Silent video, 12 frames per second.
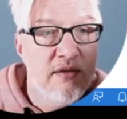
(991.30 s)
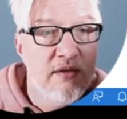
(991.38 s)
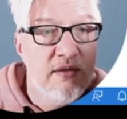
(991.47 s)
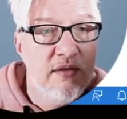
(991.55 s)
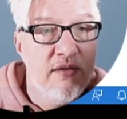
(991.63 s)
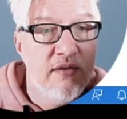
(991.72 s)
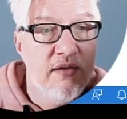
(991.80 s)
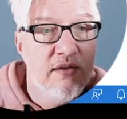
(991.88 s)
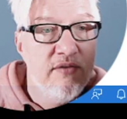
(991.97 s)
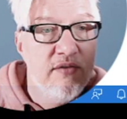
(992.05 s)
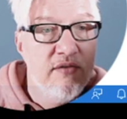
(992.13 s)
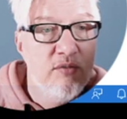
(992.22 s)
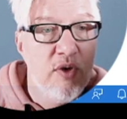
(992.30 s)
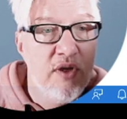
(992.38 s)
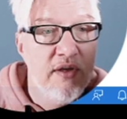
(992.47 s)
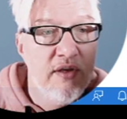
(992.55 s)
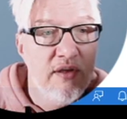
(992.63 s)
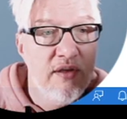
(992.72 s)
this one
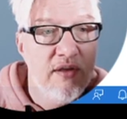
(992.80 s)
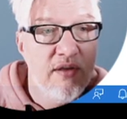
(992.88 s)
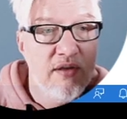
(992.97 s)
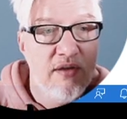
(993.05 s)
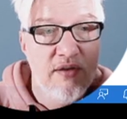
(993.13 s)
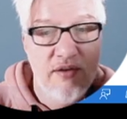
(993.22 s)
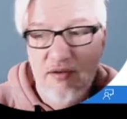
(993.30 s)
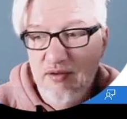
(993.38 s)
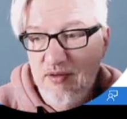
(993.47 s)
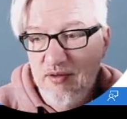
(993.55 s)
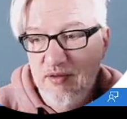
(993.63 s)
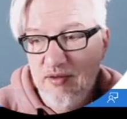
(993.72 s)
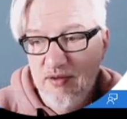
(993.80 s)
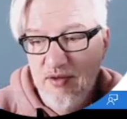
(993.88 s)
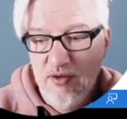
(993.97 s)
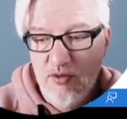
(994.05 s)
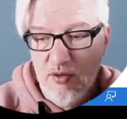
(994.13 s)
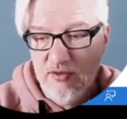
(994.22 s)

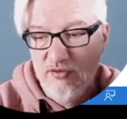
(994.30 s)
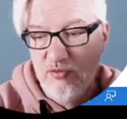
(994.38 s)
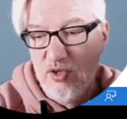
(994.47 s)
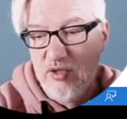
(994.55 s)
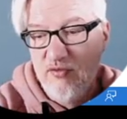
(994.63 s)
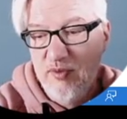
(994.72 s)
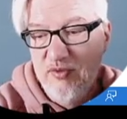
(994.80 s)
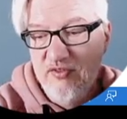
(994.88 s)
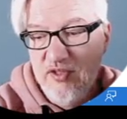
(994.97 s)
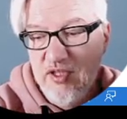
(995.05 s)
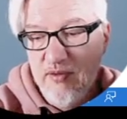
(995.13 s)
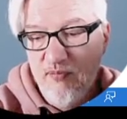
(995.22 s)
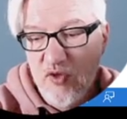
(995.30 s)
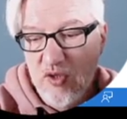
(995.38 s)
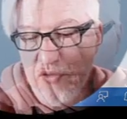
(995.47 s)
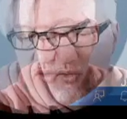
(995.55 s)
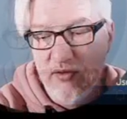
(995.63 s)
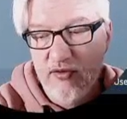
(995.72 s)
construct VPC construct.
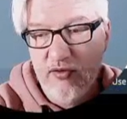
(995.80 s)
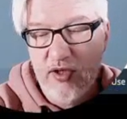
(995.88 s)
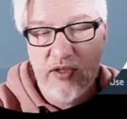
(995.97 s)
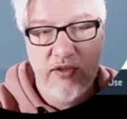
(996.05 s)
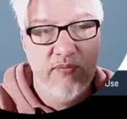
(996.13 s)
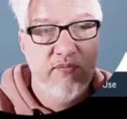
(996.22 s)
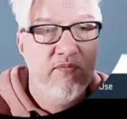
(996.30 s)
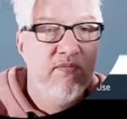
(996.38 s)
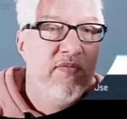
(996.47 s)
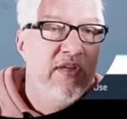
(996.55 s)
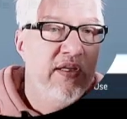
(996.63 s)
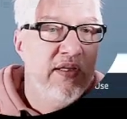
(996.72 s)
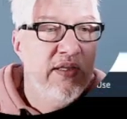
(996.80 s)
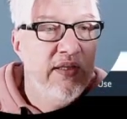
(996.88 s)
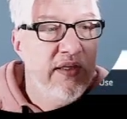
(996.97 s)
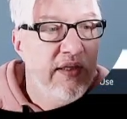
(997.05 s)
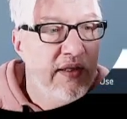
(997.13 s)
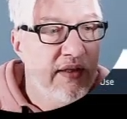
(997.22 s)

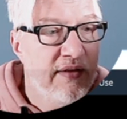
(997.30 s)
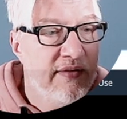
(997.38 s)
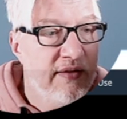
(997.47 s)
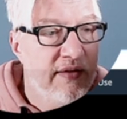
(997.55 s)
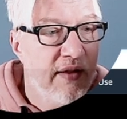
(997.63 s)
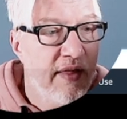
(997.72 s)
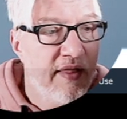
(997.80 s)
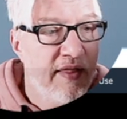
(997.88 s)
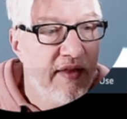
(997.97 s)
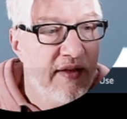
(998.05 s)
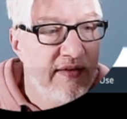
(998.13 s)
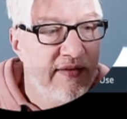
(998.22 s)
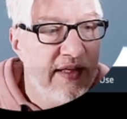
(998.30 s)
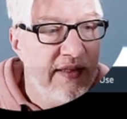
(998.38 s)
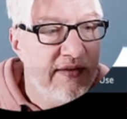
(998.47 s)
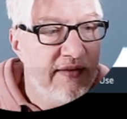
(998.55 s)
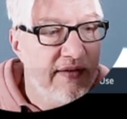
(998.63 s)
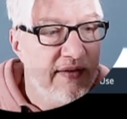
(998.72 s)
The second thing
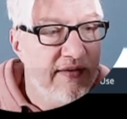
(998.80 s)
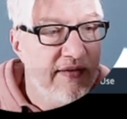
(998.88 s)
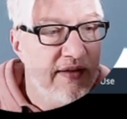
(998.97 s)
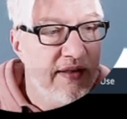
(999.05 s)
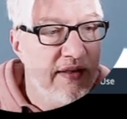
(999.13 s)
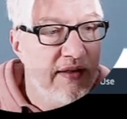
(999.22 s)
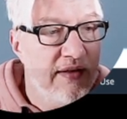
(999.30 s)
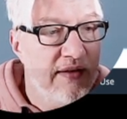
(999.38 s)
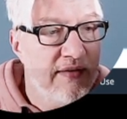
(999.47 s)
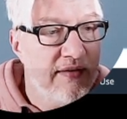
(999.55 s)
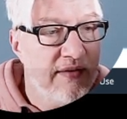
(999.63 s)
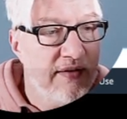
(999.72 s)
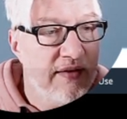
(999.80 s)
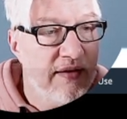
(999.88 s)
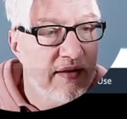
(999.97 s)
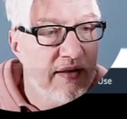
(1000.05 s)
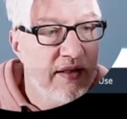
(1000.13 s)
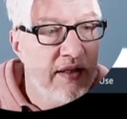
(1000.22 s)
is, if I
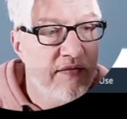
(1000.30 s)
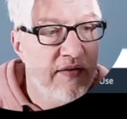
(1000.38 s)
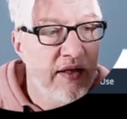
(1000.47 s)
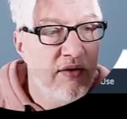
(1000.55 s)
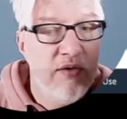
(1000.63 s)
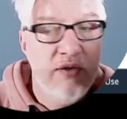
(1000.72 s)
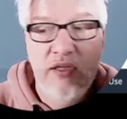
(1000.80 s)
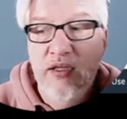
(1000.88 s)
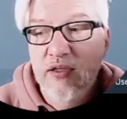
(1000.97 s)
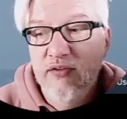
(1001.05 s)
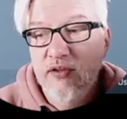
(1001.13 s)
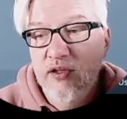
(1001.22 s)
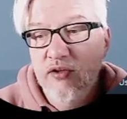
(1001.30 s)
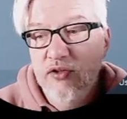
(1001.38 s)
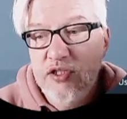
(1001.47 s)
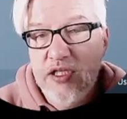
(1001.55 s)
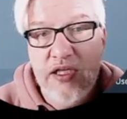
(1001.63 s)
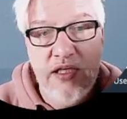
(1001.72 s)
look here in security,
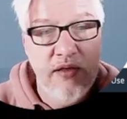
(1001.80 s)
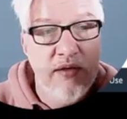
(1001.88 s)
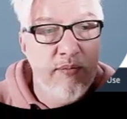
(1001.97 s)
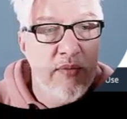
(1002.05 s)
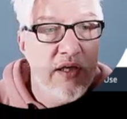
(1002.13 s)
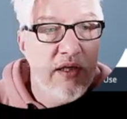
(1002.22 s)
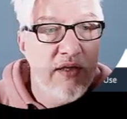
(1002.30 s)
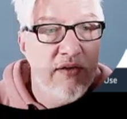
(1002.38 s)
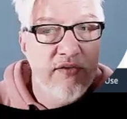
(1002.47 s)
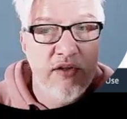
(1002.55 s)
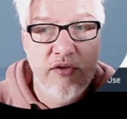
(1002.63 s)
my security group.